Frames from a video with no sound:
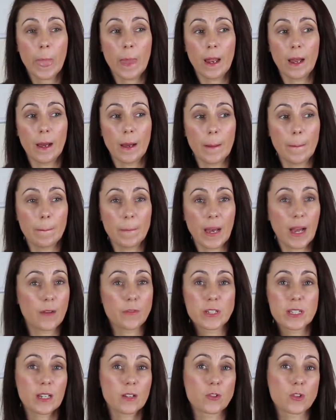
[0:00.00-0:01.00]

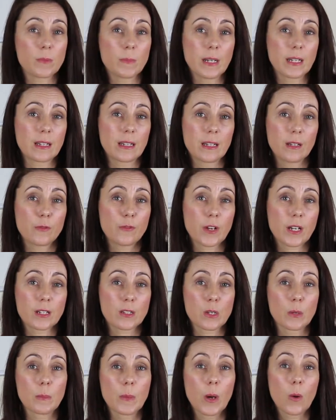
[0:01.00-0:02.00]
have a detrimental
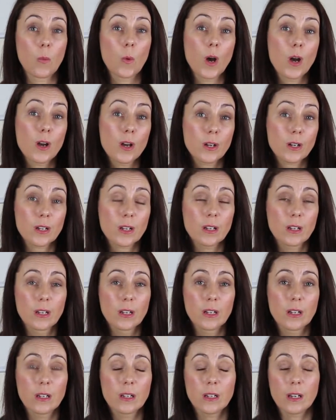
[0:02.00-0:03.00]
effect on my work?
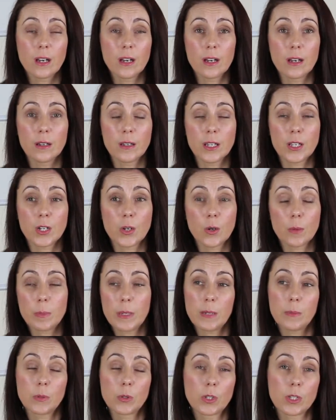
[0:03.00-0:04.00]
Are
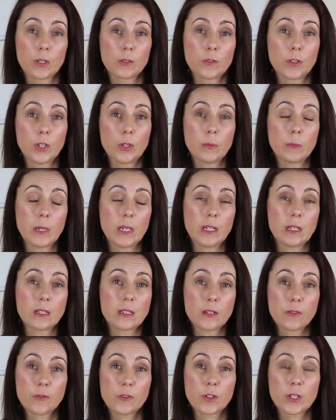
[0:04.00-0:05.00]
people going to view me
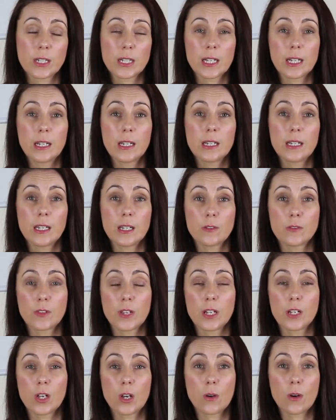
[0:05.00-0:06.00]
differently if
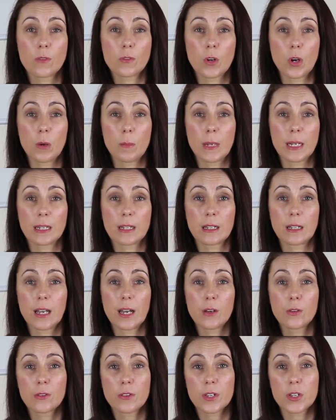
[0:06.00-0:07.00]
they know I've got a mental
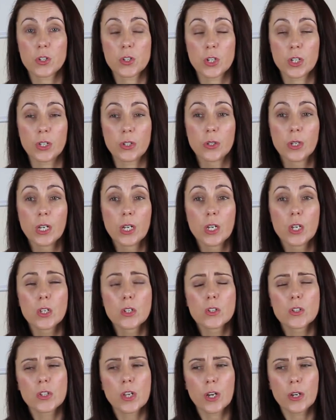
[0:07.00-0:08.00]
health issue?
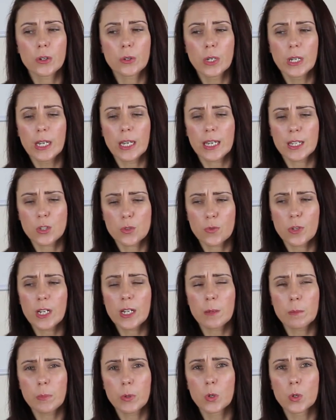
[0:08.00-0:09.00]
So it's
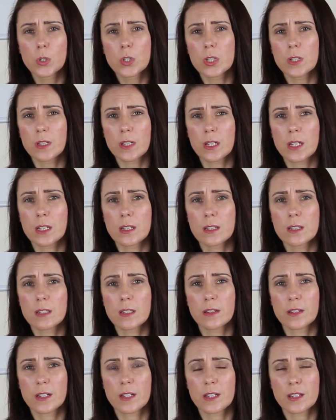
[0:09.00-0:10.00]
really important that
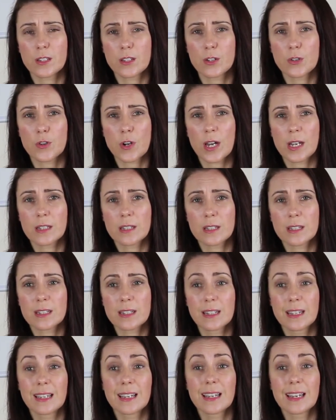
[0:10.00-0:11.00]
it's
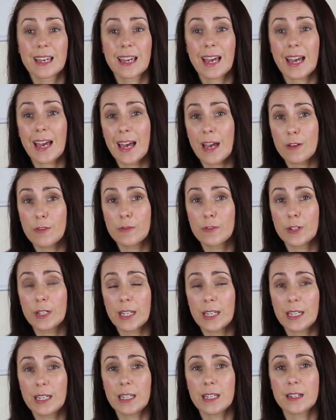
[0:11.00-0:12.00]
addressed
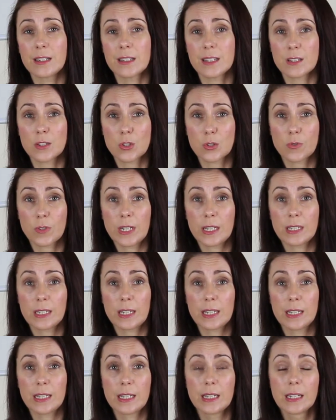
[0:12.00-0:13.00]
carefully and
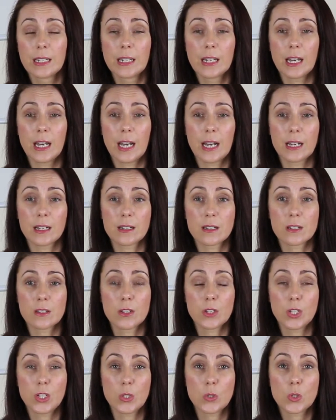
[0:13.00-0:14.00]
discreetly, and
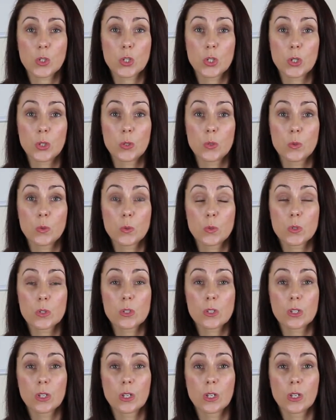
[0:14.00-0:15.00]
that you
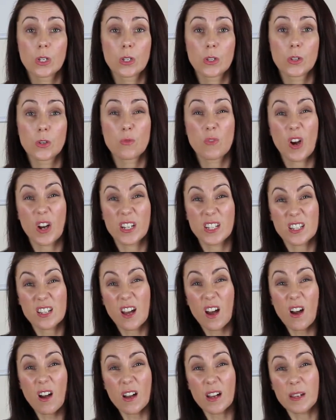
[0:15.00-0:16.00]
choose the right
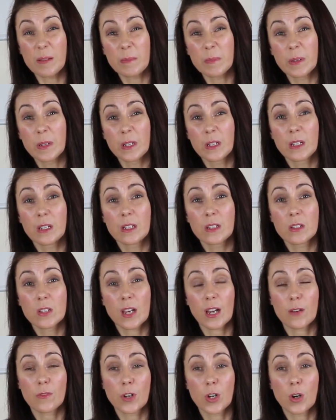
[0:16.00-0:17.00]
time
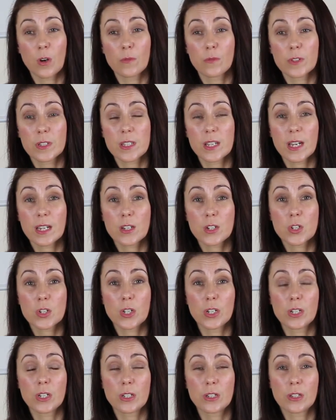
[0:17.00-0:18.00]
to have a
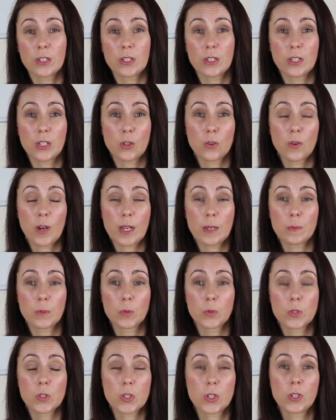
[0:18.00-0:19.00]
conversation, and that you're
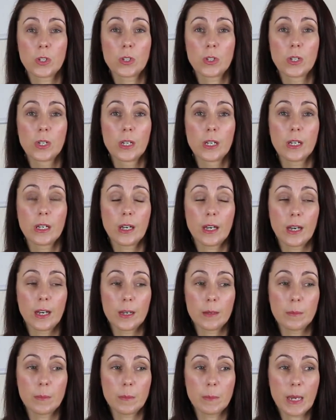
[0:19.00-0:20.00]
able to
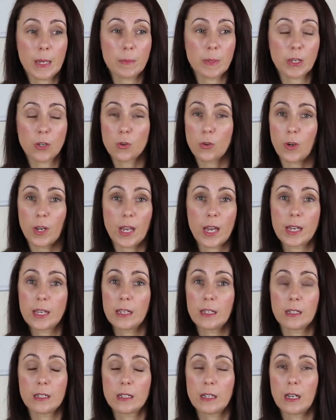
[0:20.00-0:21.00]
maybe
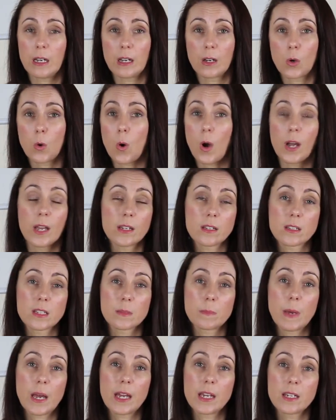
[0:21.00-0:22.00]
create a quiet
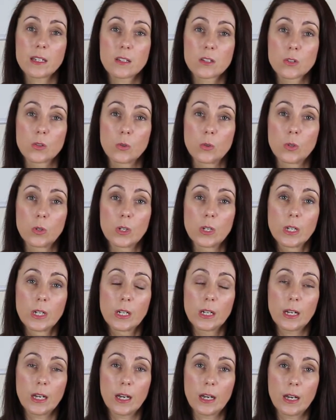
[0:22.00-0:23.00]
space or
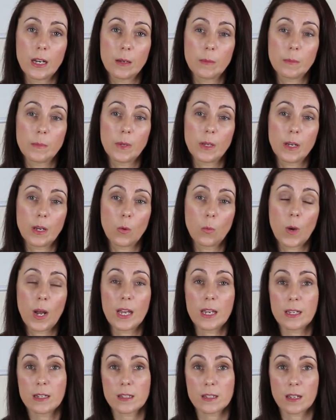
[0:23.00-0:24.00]
a
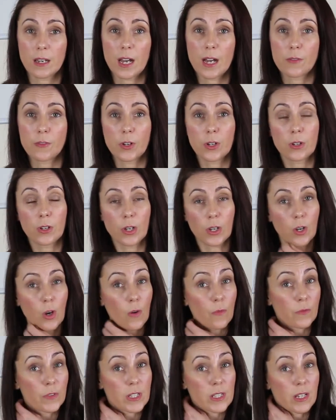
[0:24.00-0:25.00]
way to have a
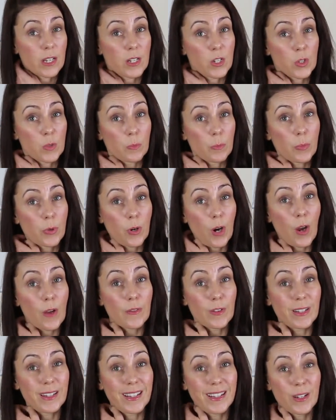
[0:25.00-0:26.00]
conversation
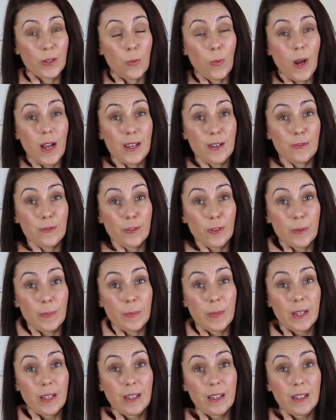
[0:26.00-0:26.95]
privately and away from